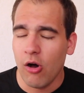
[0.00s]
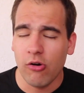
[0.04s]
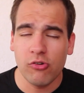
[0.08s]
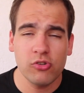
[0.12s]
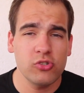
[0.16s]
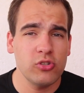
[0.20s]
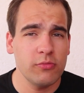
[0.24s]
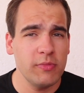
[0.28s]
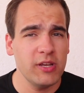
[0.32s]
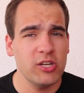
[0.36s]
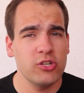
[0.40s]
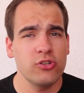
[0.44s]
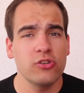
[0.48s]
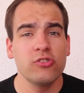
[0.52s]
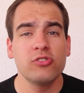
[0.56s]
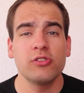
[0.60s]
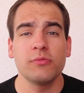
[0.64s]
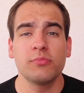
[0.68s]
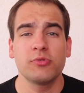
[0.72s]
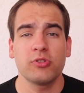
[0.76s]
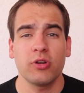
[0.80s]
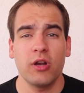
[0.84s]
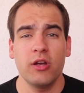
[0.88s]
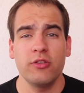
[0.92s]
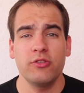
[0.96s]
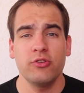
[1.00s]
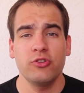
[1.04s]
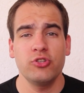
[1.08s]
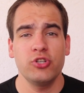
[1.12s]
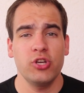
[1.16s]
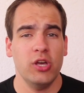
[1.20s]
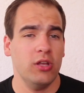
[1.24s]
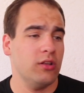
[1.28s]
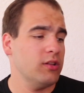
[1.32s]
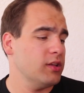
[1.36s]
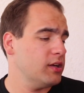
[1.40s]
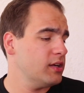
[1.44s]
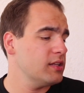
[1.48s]
Also, make sure you subscribe to the
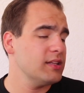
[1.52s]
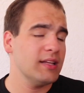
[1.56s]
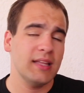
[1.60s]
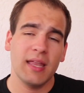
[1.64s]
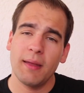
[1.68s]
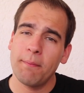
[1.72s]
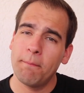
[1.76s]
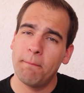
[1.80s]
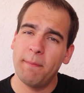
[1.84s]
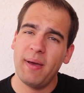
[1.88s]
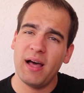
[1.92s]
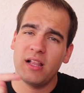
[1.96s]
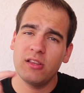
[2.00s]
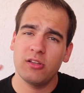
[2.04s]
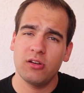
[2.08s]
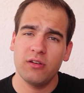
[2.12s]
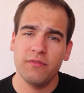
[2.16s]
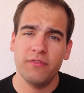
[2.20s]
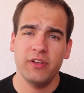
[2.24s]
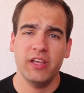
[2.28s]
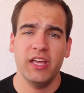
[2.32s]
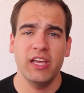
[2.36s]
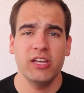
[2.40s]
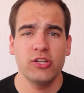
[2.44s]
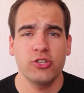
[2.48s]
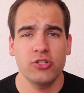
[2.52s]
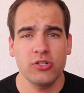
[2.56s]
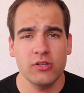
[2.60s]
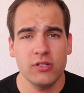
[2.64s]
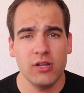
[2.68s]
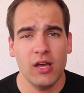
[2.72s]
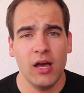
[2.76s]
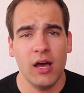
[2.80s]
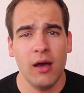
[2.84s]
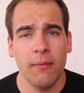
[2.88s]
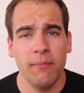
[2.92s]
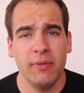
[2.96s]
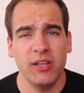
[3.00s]
channel and click that bell notification,
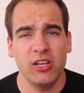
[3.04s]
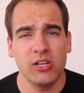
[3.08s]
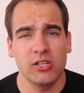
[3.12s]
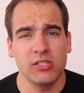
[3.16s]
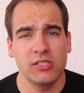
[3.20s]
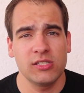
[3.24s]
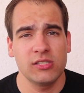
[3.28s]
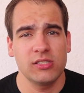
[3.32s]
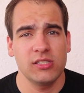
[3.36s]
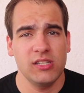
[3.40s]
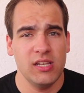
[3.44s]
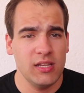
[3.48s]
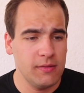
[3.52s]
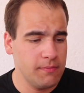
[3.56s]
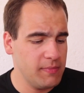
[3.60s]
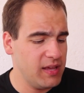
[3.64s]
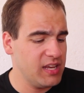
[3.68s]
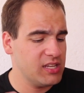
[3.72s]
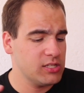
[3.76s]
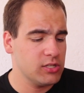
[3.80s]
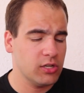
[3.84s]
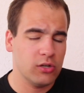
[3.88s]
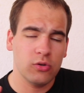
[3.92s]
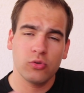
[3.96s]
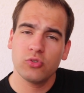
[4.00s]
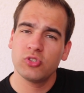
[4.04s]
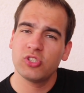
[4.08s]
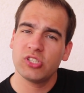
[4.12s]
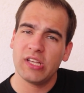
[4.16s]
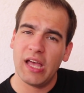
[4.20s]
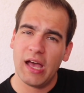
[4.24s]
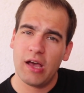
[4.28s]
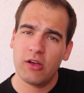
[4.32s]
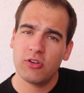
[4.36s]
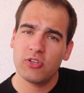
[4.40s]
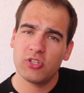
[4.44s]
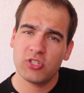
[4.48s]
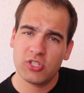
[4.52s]
because it makes a cool
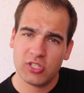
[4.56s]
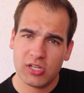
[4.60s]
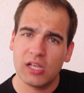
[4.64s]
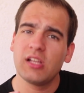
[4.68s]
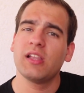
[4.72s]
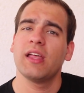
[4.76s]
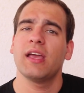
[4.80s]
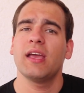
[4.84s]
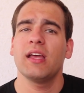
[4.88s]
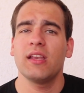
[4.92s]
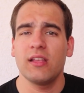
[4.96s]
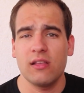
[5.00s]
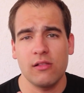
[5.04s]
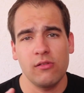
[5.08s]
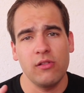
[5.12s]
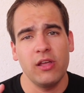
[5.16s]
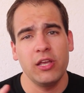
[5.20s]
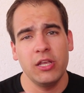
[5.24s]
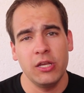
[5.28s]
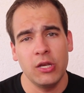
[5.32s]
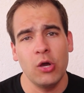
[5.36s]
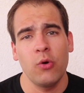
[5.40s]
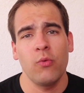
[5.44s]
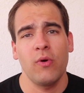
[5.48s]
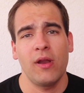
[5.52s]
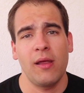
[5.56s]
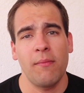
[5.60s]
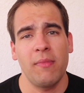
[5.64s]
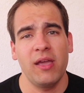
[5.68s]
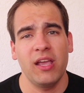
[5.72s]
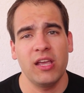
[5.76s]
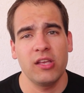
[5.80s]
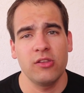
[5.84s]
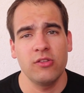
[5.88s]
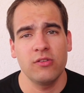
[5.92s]
sound. Just click it, it'll let you know when I'm